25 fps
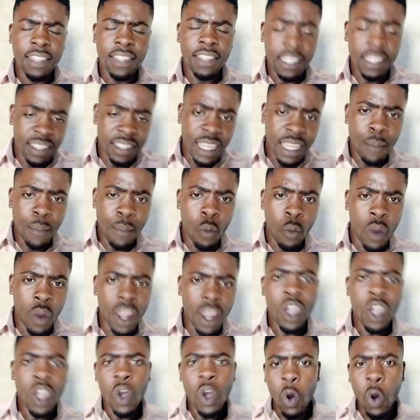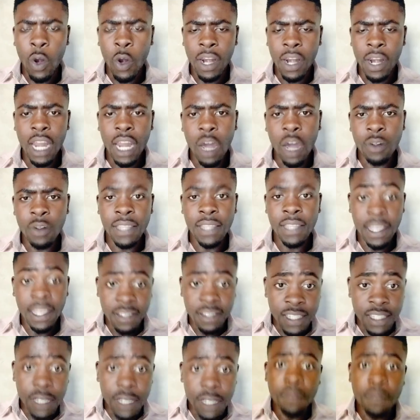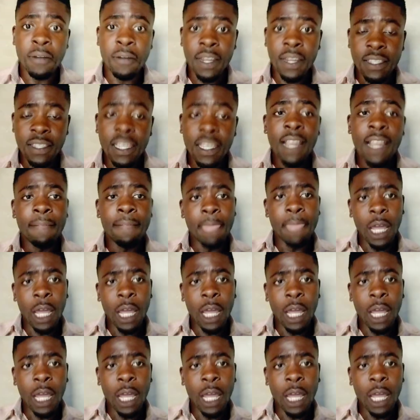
the same way, or now there is difference?